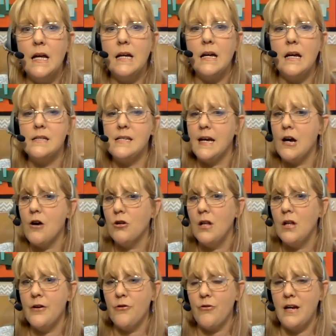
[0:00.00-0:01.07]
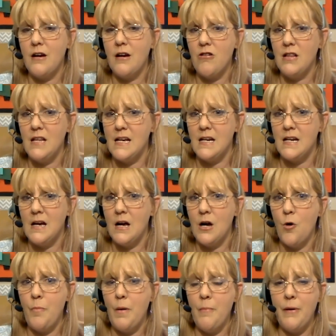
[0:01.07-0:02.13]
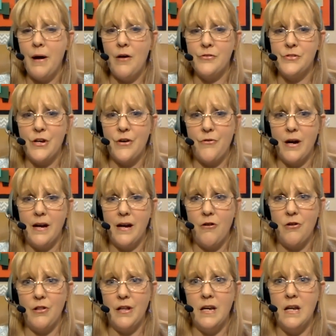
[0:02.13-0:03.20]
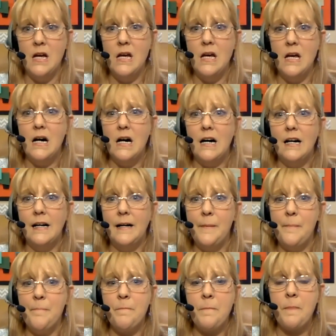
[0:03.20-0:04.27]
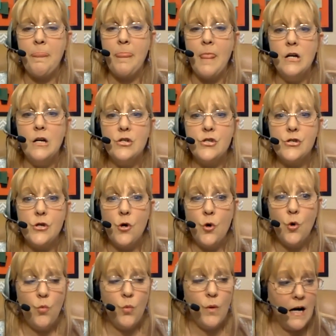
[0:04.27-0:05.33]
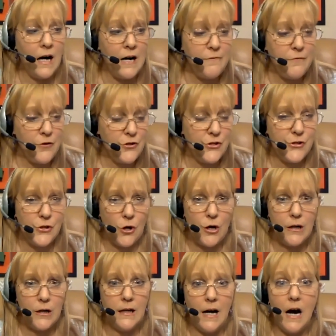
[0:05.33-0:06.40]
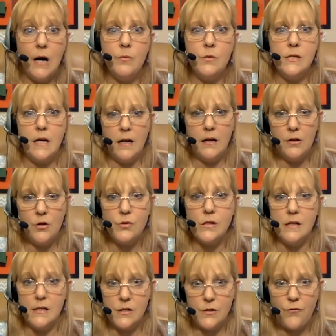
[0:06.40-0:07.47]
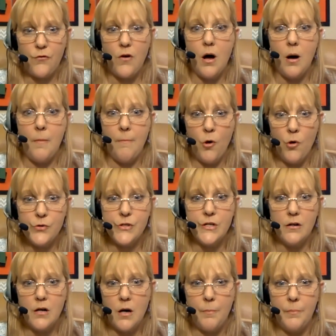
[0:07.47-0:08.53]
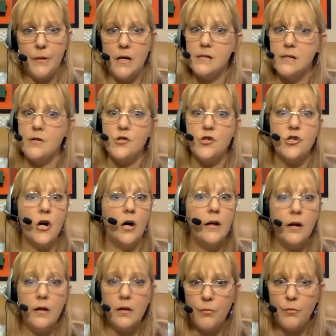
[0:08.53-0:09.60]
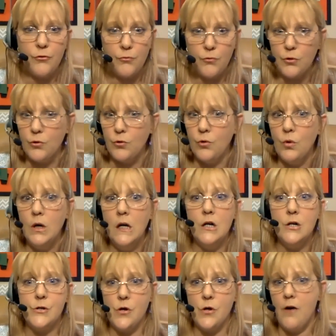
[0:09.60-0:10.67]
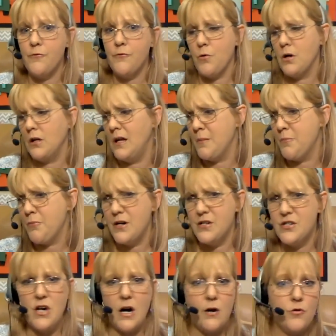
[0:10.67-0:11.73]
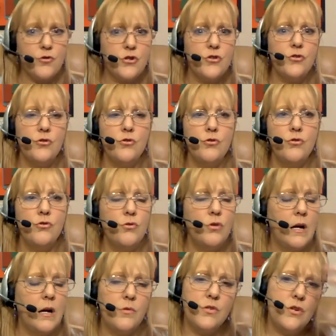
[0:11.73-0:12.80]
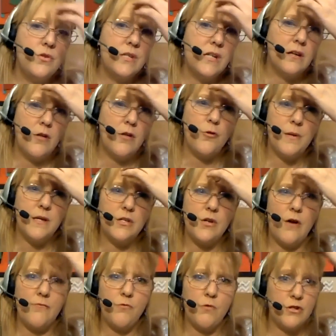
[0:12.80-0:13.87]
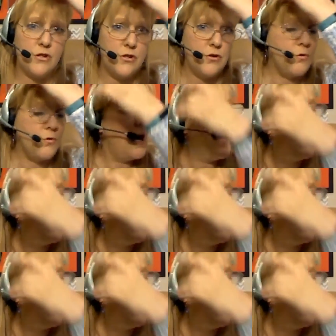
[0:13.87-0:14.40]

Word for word: is it Caroline or Carolyn? I hope I'm pronouncing it right, Carolyn. Um, so when I first started, I was getting those lists from wholesale companies and chunking them through software like Price Checker 2, and I was using another piece of software too.